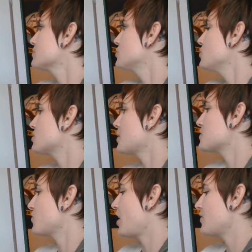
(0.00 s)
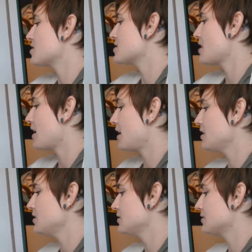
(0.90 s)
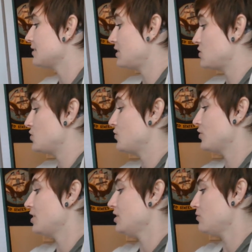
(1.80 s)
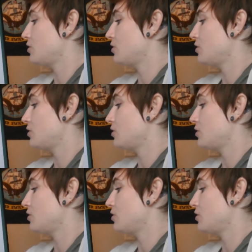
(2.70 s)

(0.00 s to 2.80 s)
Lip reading: 2 times 5 is 10. In case you forget,